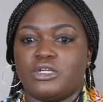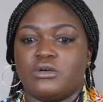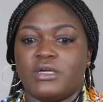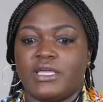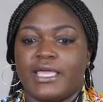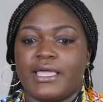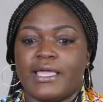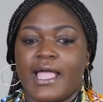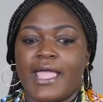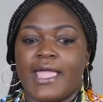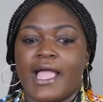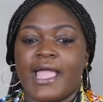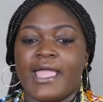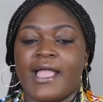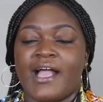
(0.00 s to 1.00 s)
Okay,
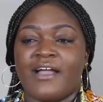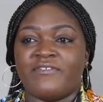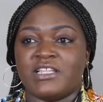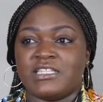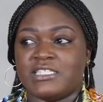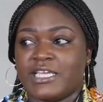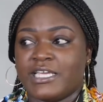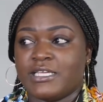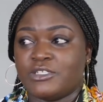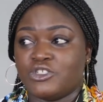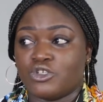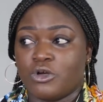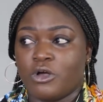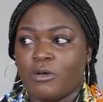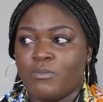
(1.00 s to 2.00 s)
I have a day
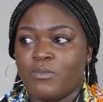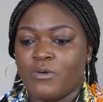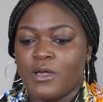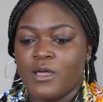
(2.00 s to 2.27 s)
job.